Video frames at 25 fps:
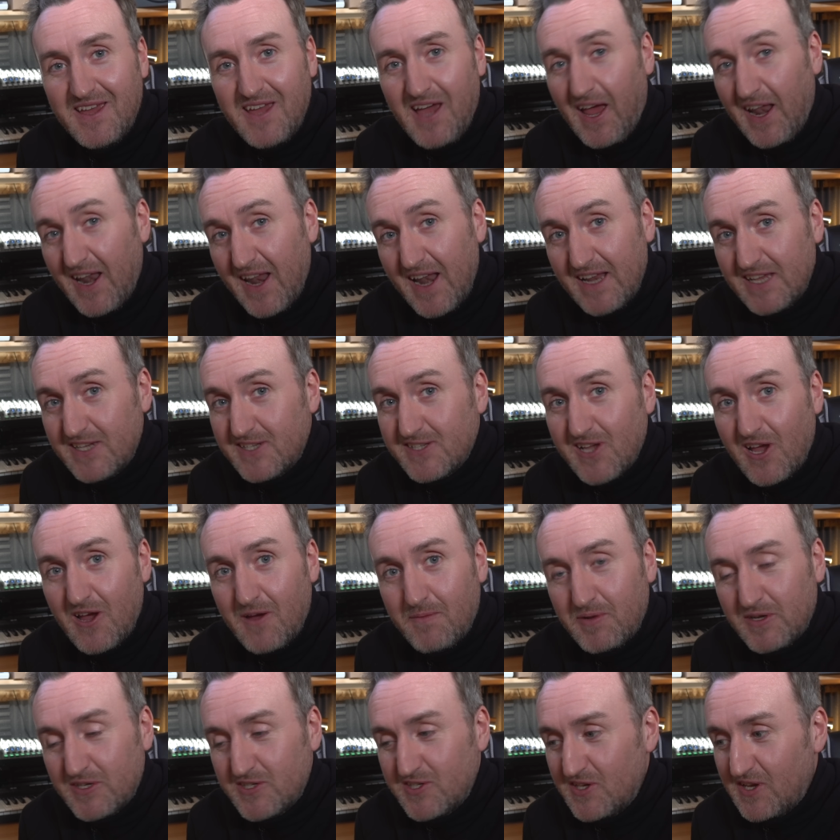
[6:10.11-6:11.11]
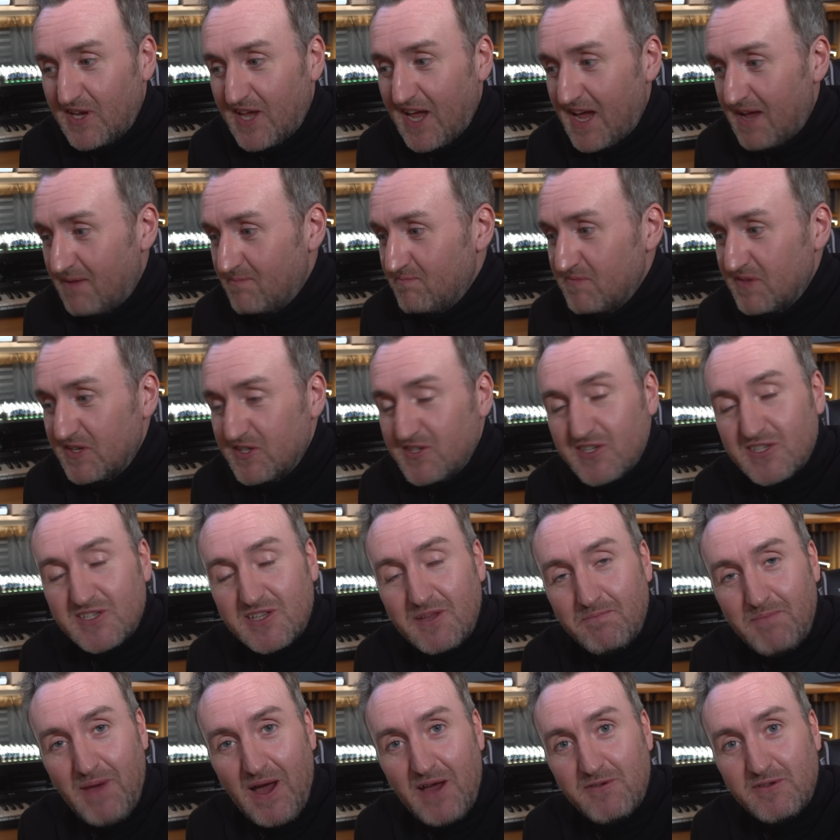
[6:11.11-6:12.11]
And any surplus you get is just
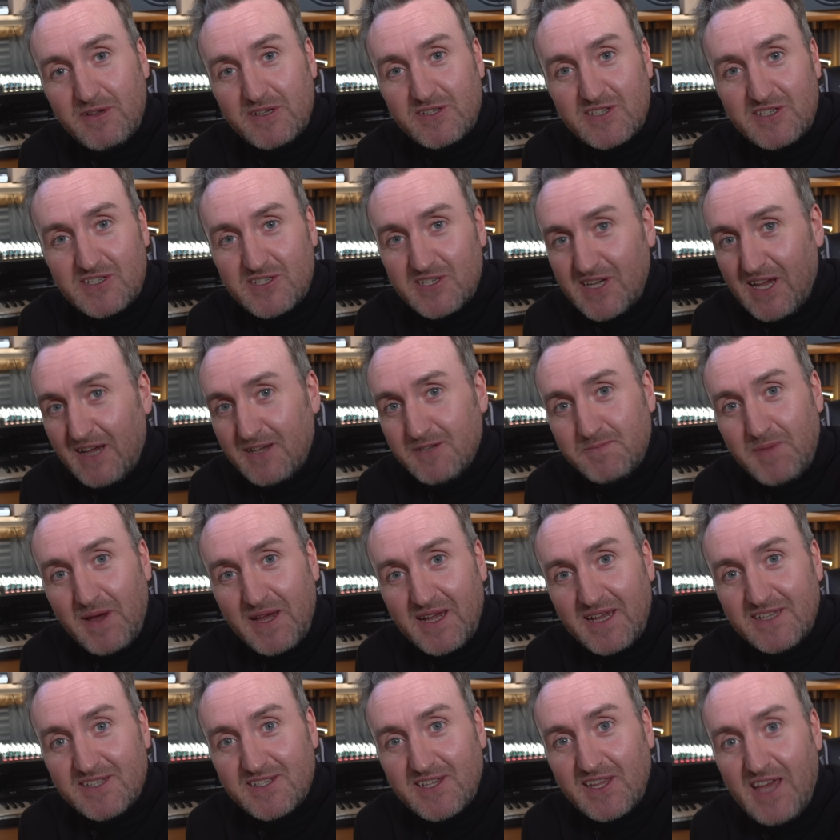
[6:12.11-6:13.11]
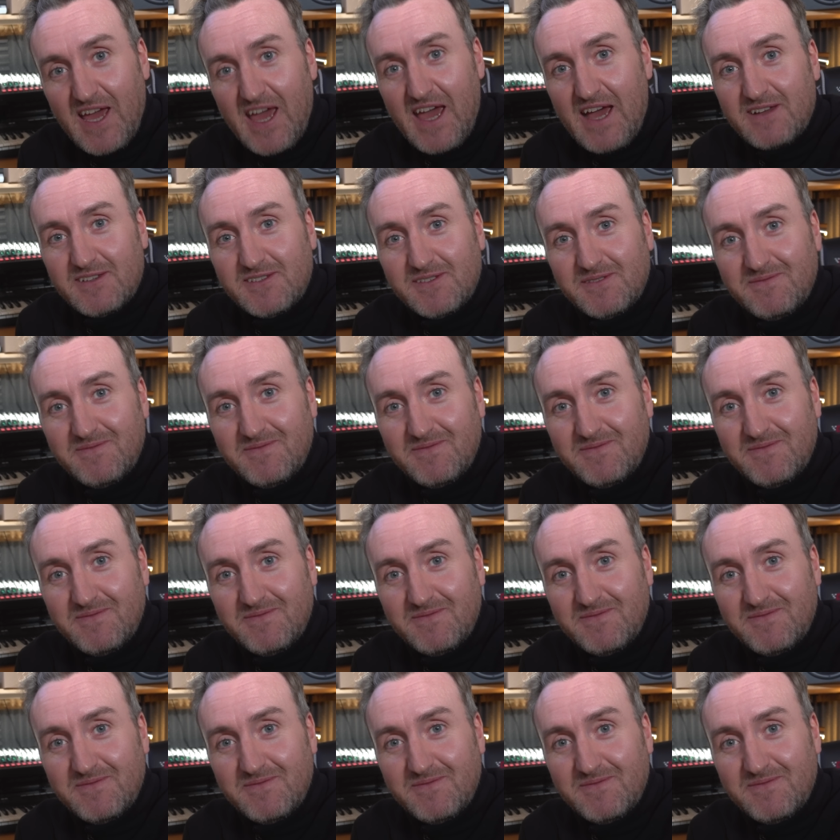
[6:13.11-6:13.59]
a bonus, it just goes back into the house.